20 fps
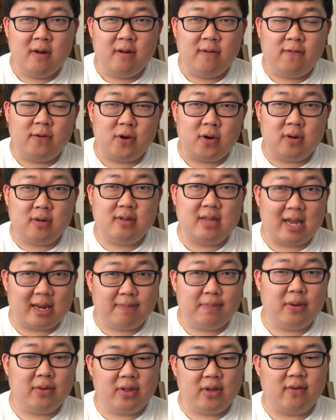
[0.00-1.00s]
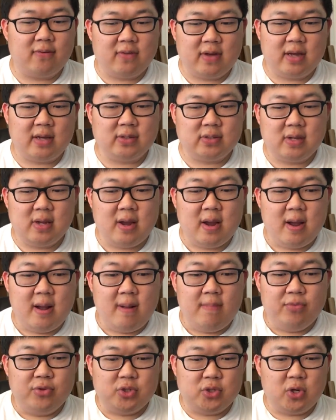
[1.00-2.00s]
for your deck building phase.
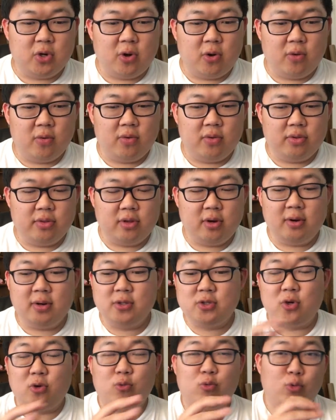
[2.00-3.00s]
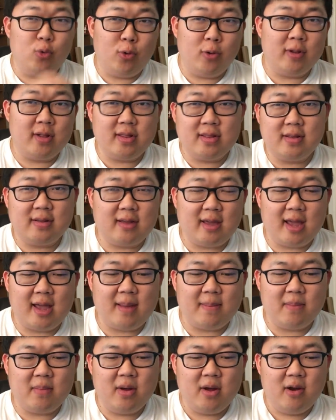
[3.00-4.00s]
So there is a rule in the
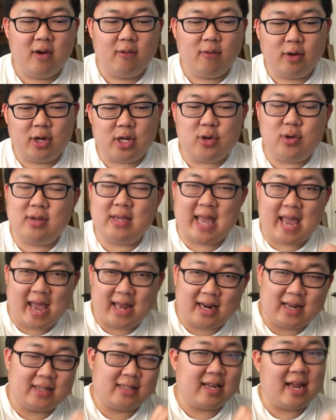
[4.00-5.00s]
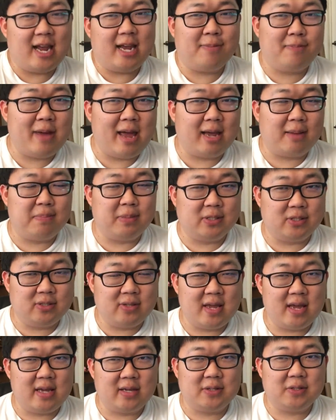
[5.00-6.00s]
game where you cannot take back
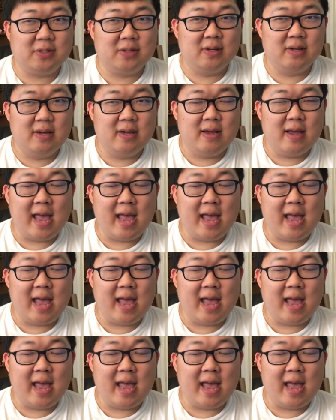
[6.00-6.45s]
mistakes.